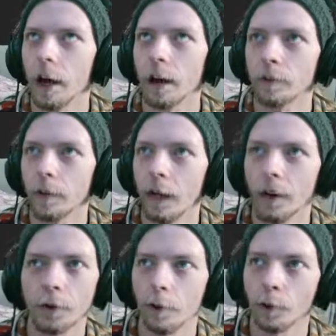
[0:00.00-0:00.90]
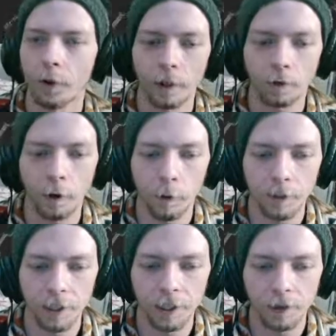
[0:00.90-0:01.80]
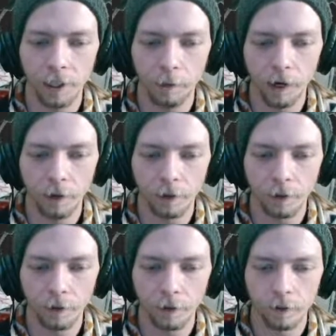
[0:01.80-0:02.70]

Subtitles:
don't know like almost anything about it though.